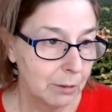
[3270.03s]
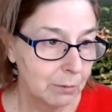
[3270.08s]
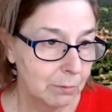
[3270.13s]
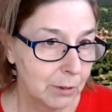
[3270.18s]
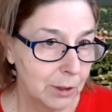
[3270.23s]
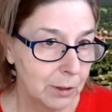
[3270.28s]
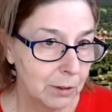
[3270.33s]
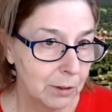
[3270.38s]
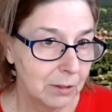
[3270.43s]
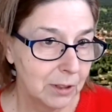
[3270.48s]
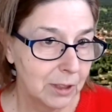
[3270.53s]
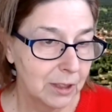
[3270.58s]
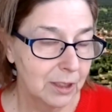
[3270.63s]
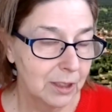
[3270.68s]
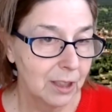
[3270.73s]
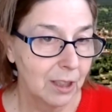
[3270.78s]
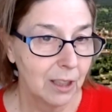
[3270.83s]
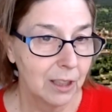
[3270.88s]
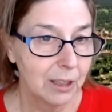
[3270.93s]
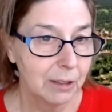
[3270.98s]
route and
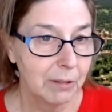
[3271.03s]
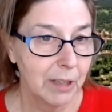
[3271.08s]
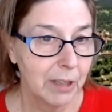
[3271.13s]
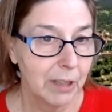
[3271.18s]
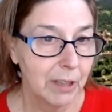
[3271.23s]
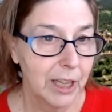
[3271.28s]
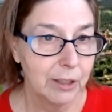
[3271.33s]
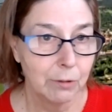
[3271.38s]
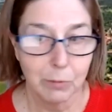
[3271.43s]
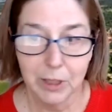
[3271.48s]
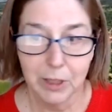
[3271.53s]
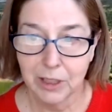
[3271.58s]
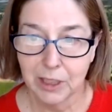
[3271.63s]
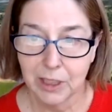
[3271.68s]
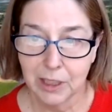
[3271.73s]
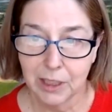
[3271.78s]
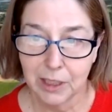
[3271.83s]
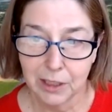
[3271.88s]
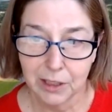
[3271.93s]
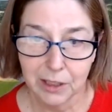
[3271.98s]
Colorado went the
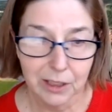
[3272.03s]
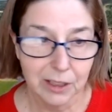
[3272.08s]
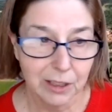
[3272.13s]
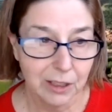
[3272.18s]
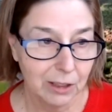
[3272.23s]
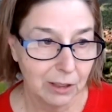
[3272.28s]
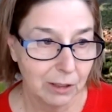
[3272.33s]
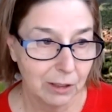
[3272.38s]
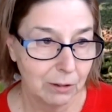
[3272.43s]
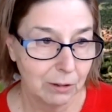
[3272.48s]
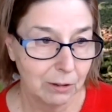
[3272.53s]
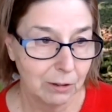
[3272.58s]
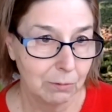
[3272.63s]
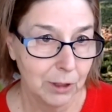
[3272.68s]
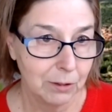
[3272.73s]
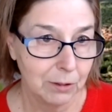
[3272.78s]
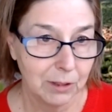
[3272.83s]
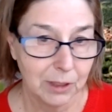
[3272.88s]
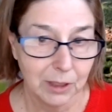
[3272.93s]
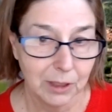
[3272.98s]
institute
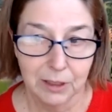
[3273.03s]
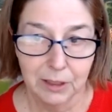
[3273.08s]
route.